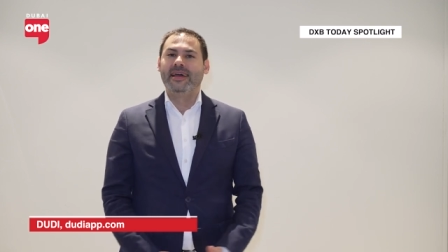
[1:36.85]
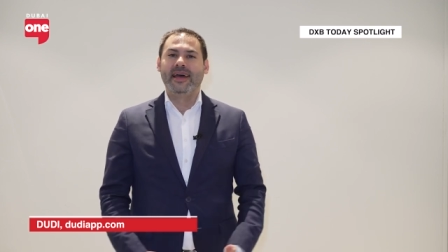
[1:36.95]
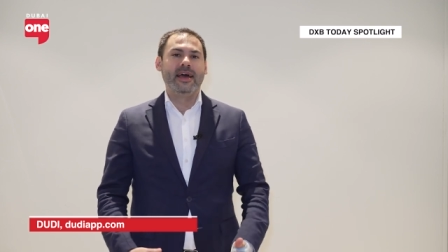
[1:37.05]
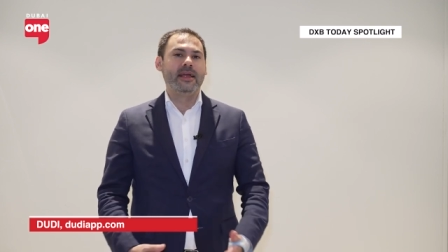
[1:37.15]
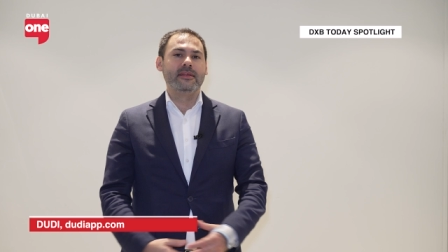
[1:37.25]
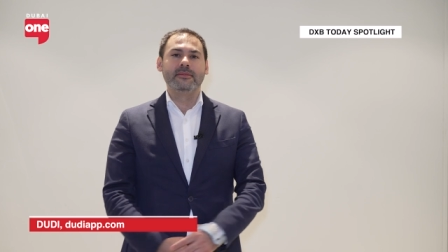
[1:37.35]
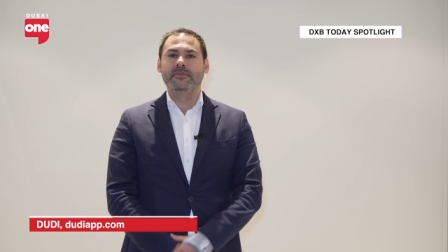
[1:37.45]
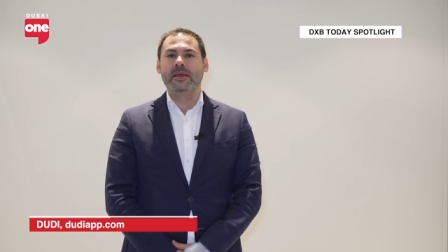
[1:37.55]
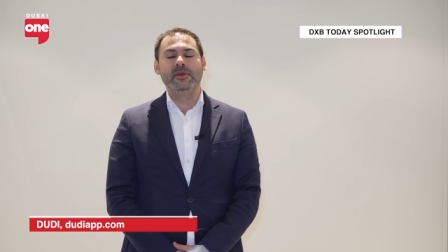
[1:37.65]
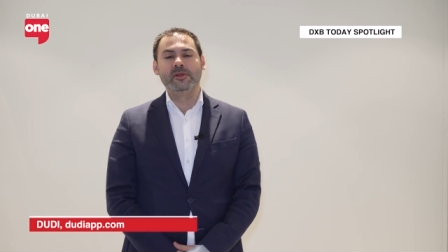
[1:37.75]
and
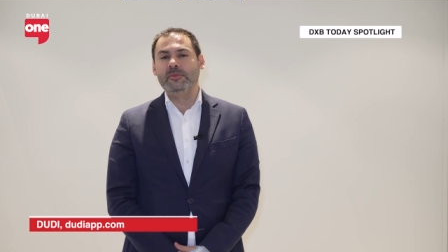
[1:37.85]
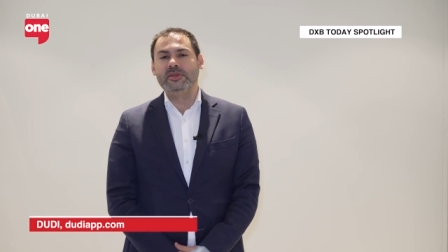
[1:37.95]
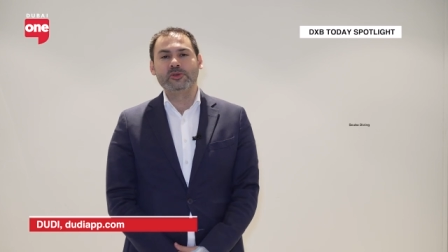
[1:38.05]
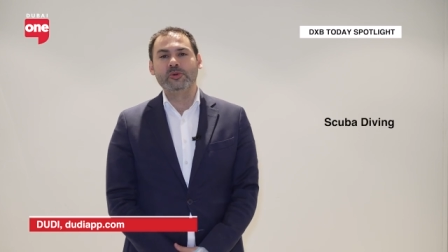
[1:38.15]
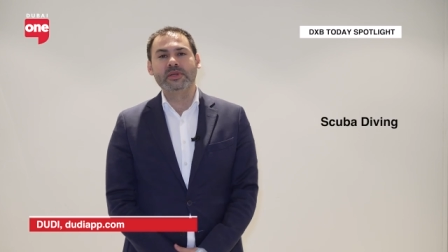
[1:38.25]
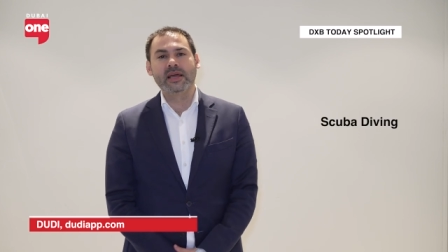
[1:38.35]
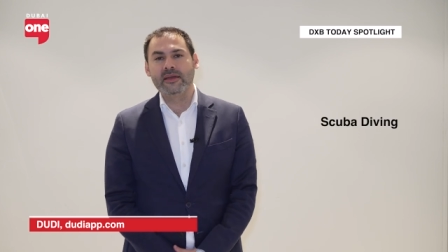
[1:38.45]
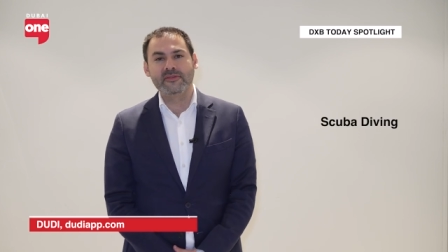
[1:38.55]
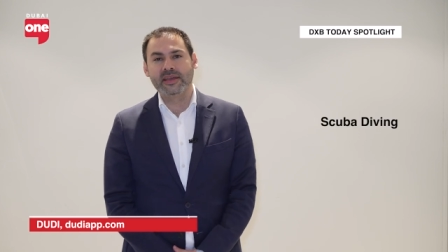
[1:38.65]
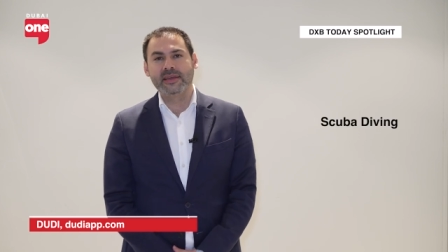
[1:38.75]
maybe it would be scuba
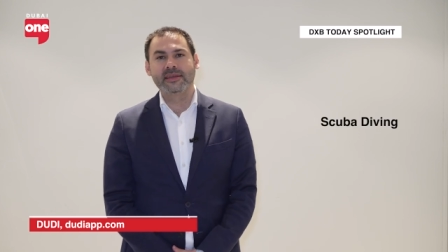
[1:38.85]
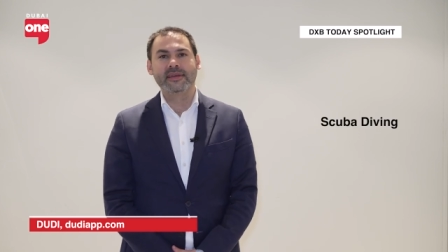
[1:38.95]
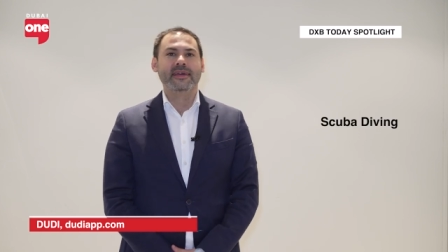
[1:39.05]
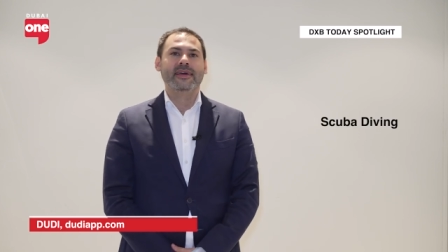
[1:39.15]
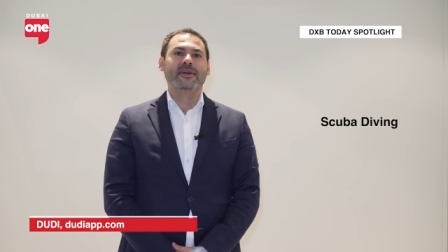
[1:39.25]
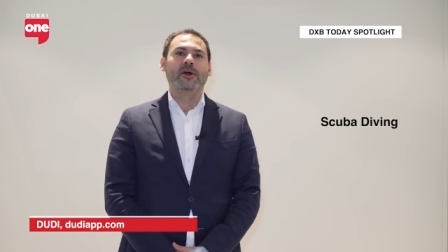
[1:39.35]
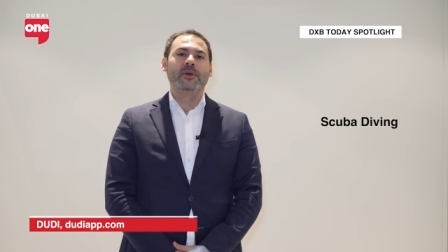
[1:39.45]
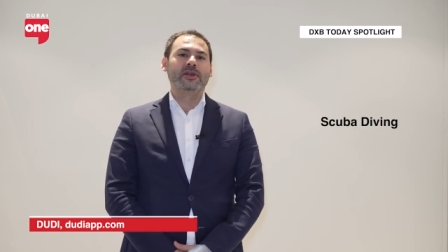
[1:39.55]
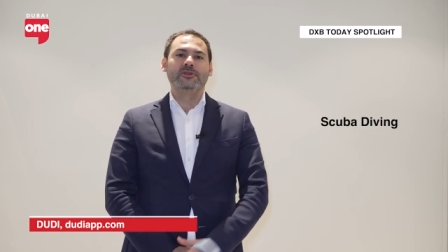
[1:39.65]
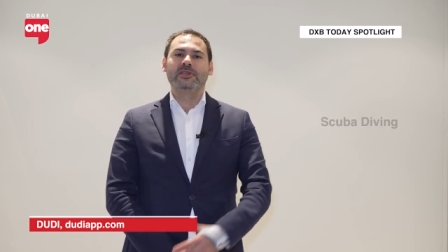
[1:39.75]
diving,
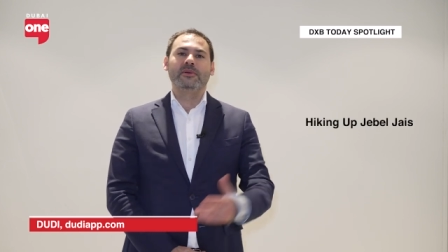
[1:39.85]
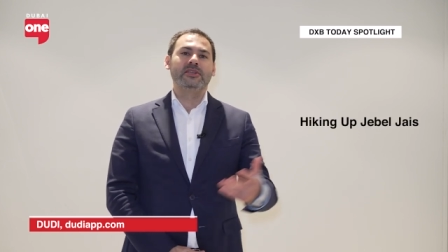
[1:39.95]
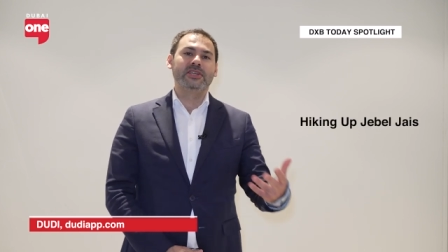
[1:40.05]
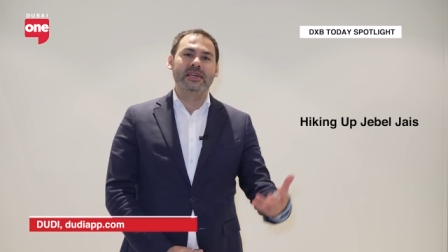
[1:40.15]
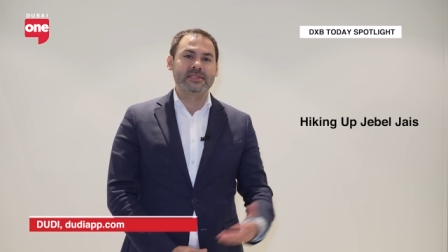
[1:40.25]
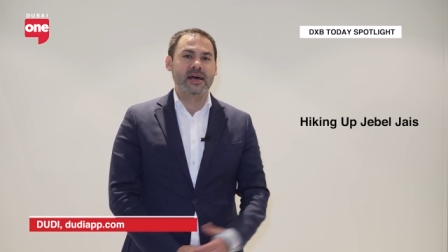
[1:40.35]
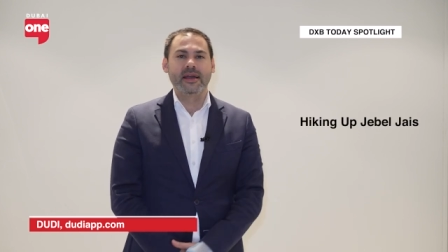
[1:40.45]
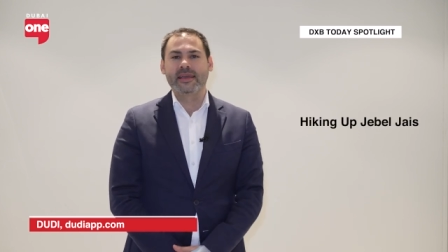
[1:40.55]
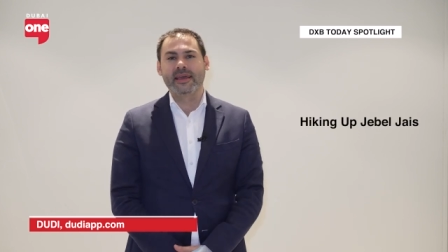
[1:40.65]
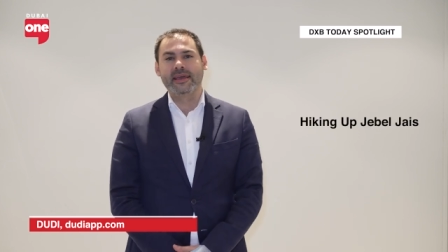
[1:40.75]
going to Jebel Jais
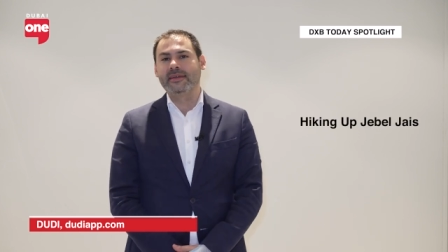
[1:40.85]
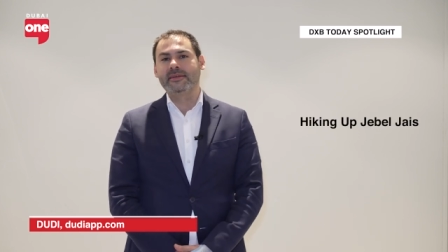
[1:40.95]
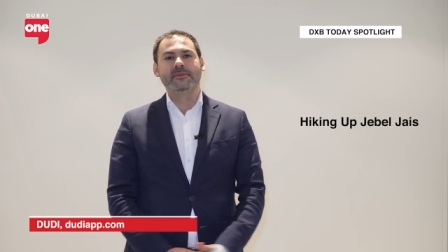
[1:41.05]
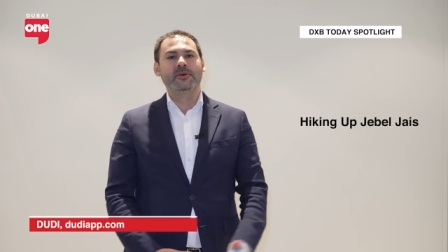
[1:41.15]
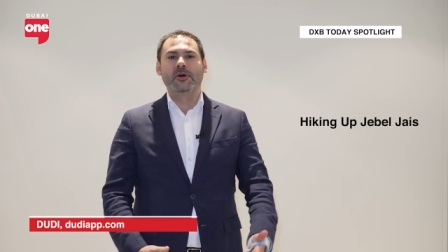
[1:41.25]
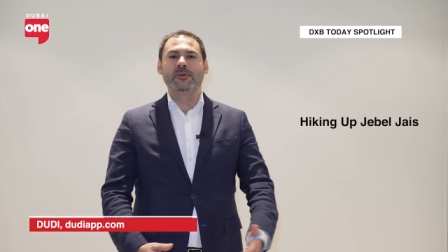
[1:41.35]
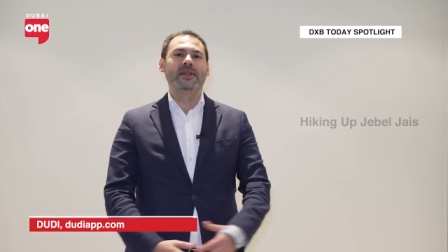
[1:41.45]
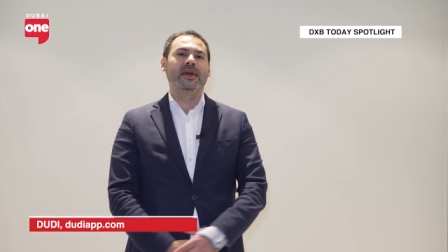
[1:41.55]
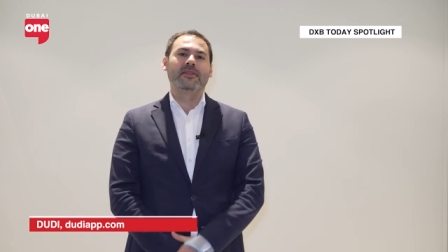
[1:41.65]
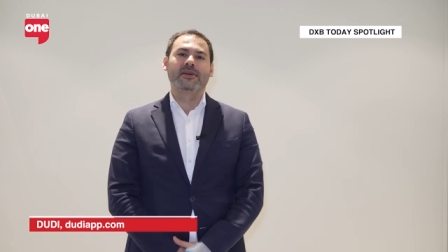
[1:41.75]
hiking, or
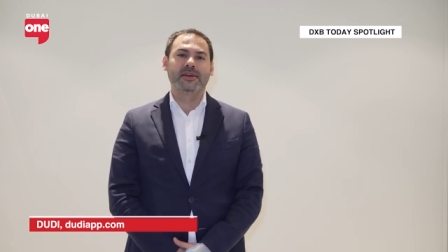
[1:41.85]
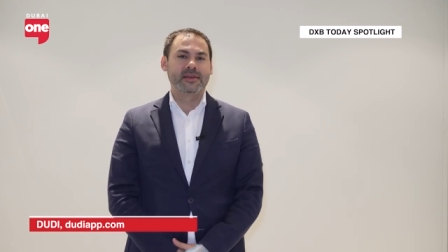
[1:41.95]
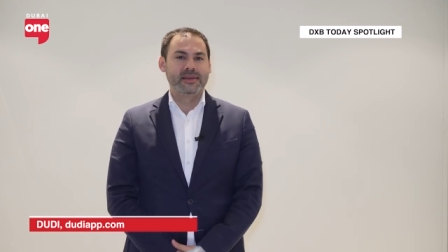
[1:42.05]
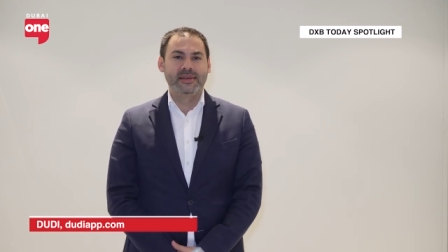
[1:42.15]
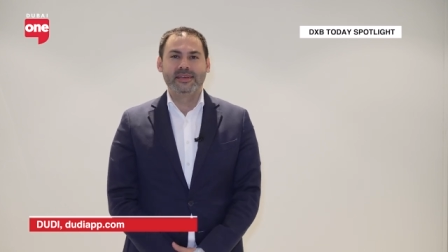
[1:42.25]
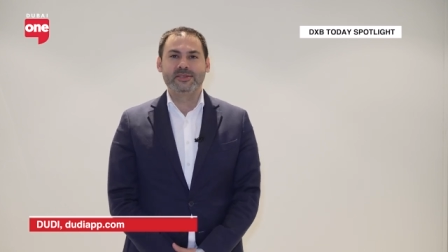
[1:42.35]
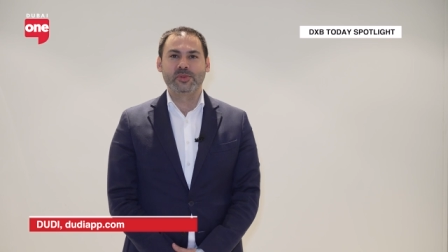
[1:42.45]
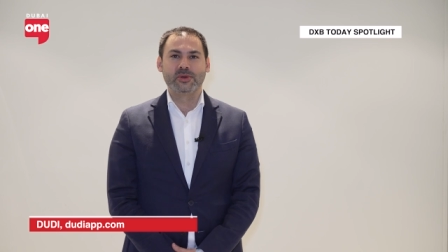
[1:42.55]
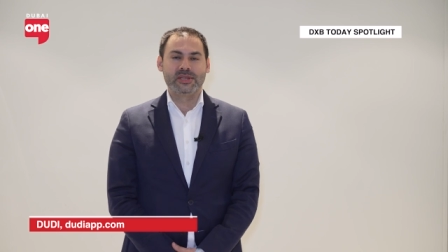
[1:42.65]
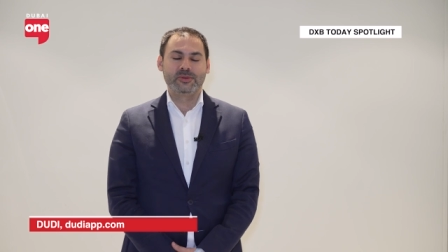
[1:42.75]
many other
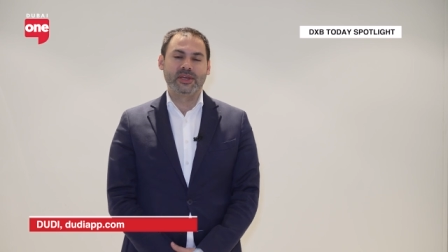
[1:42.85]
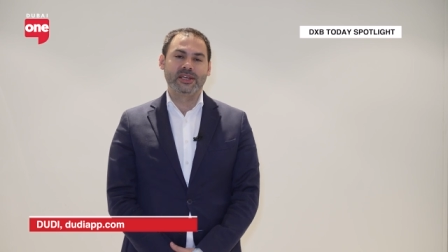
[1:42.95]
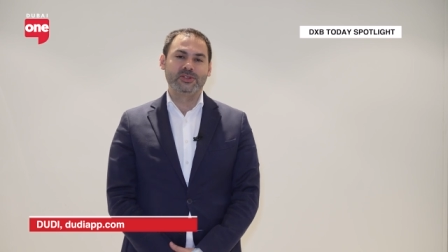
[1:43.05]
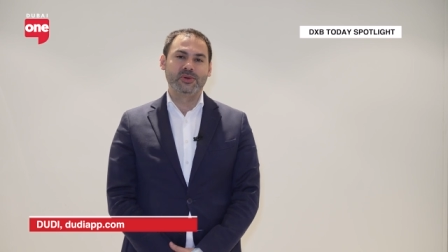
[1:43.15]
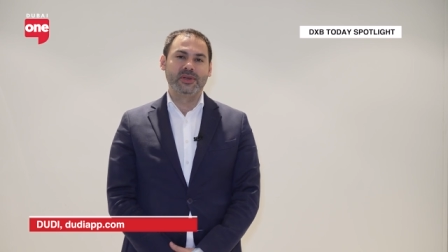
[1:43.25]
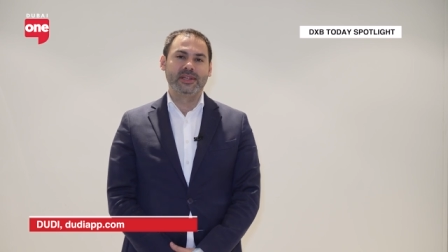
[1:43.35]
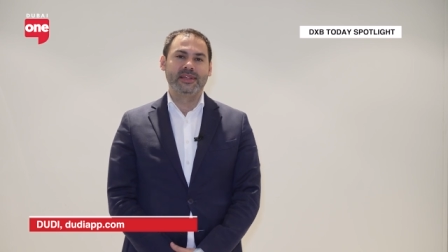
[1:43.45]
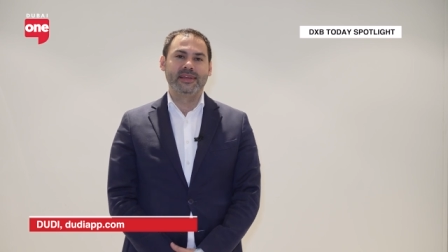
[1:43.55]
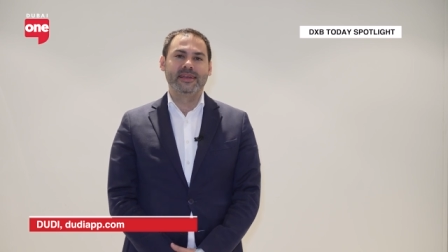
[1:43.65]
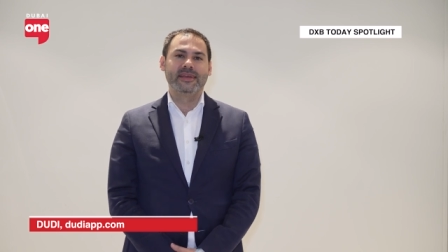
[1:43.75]
sports that we can join
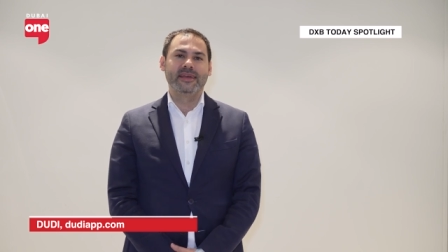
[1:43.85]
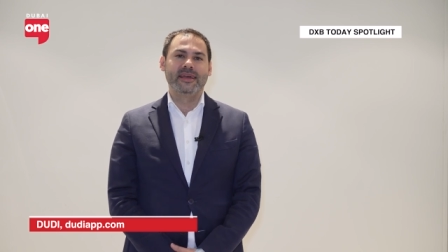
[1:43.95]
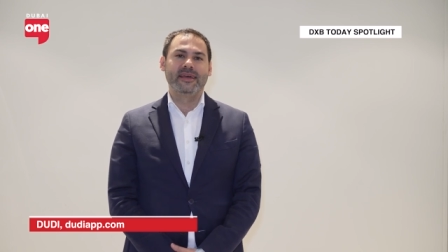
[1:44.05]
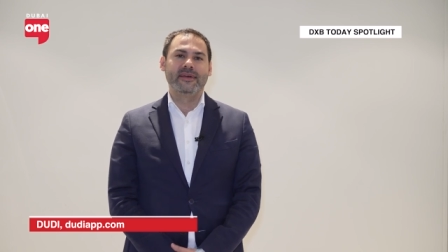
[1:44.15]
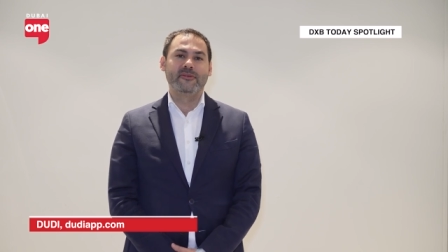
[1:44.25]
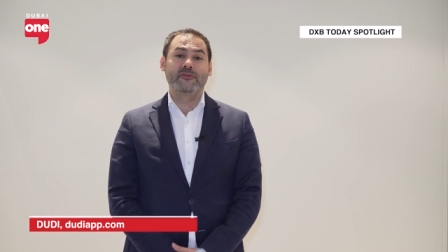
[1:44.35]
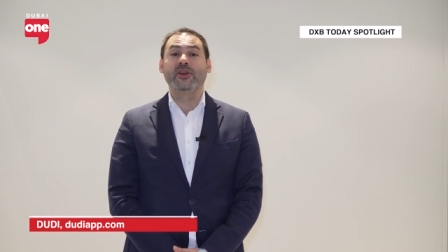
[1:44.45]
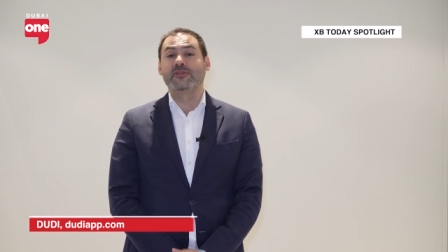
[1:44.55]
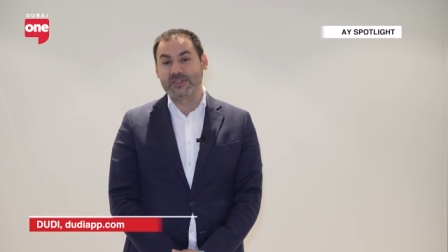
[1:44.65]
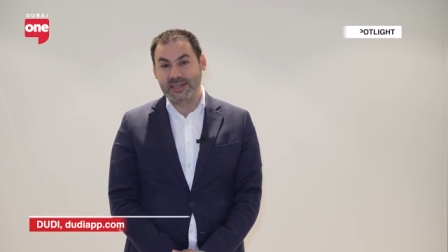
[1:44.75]
free
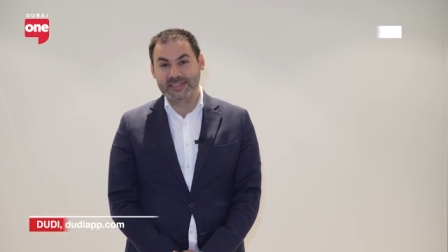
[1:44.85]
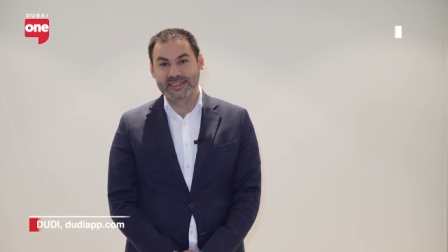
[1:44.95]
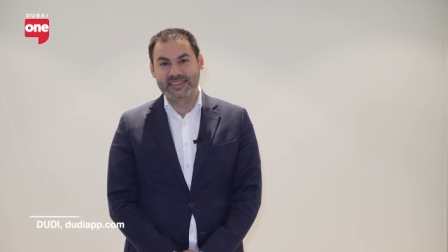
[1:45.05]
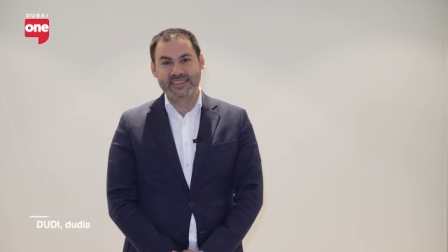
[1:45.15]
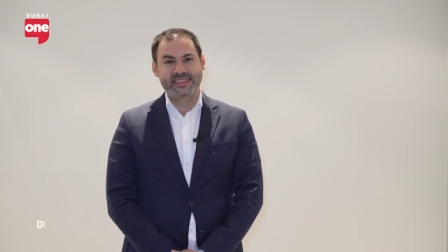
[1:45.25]
of charge.